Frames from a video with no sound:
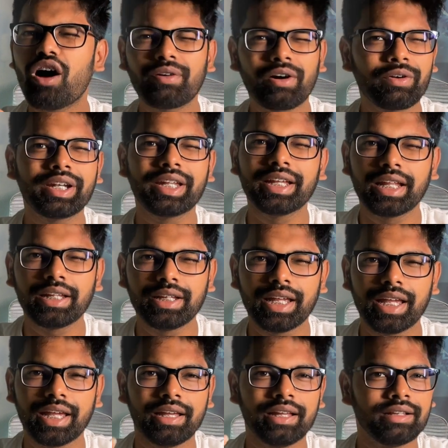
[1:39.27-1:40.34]
of our
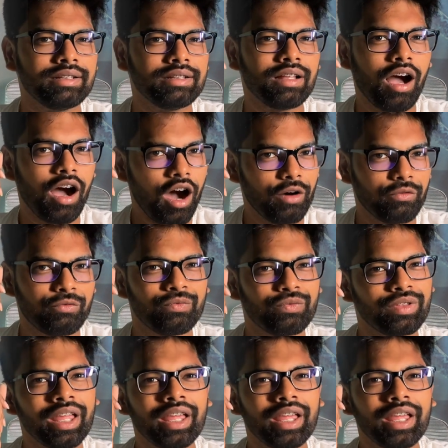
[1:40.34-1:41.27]
DNA. Half.